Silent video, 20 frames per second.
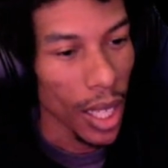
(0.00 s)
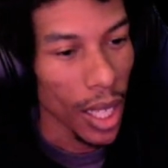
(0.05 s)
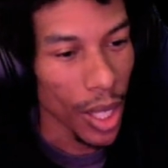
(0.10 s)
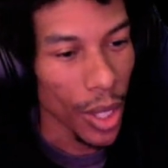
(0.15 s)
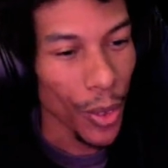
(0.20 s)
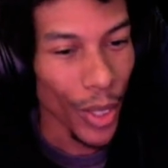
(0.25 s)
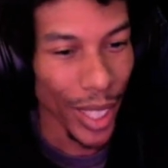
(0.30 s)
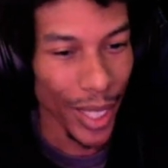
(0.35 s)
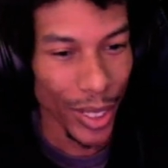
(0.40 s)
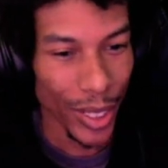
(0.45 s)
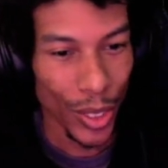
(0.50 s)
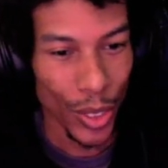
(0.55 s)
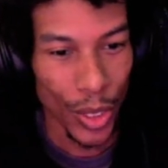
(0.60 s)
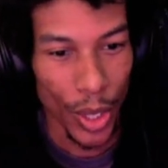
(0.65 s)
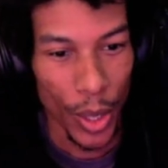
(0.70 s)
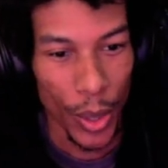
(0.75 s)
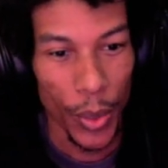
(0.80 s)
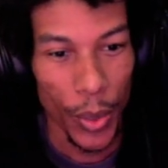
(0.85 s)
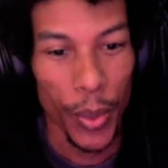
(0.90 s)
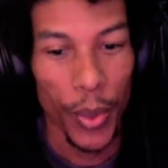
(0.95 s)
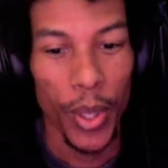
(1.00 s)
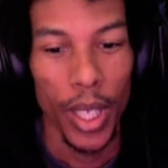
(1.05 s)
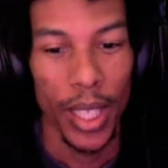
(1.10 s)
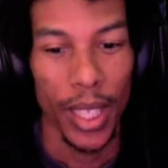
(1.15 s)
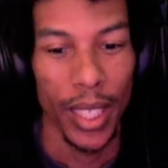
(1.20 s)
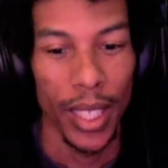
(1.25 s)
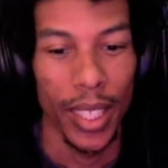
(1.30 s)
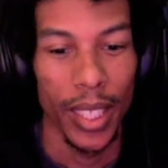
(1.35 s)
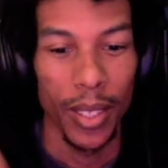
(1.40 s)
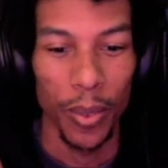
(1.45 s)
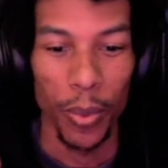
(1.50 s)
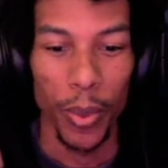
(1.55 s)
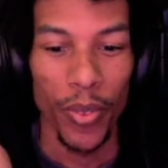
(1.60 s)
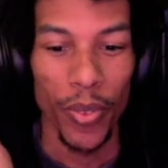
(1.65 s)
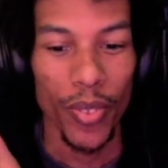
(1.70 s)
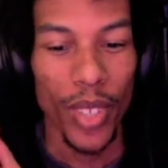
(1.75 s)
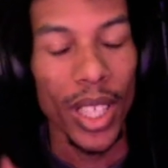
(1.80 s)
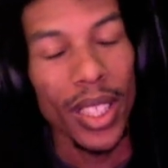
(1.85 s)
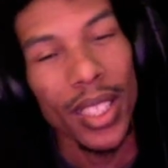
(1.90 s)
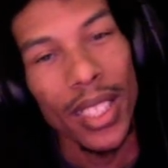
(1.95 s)
Okay, so we
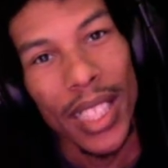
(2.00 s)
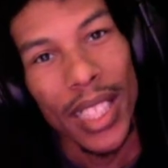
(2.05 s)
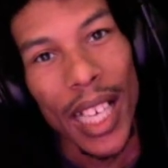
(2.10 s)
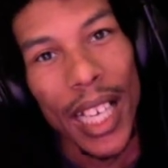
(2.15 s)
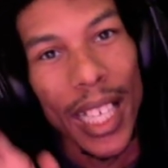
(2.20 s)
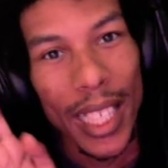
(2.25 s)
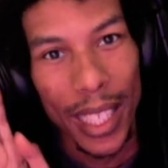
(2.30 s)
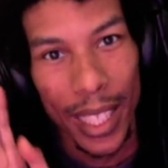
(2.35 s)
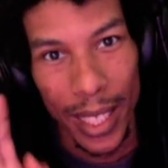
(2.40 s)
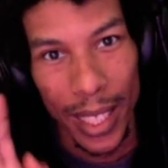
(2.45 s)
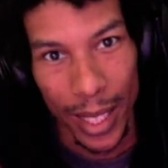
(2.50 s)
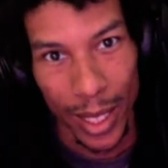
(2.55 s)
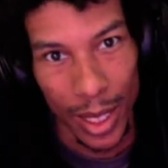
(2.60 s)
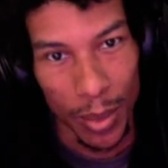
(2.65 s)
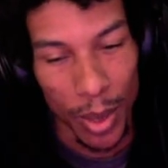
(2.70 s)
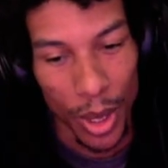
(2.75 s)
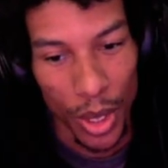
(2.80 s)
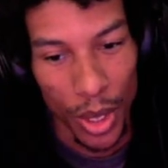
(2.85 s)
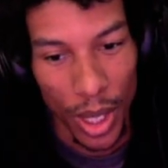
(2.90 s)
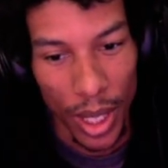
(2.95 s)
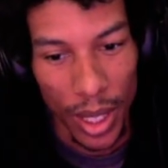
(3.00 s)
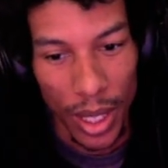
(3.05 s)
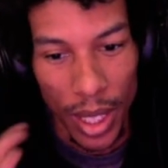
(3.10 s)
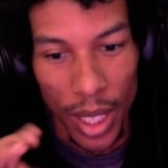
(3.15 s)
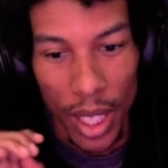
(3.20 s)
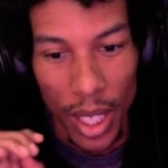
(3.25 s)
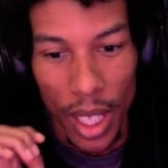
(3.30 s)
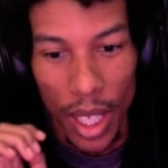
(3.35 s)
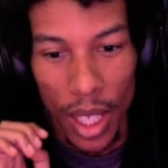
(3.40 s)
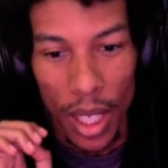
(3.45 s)
finally got an announcement trailer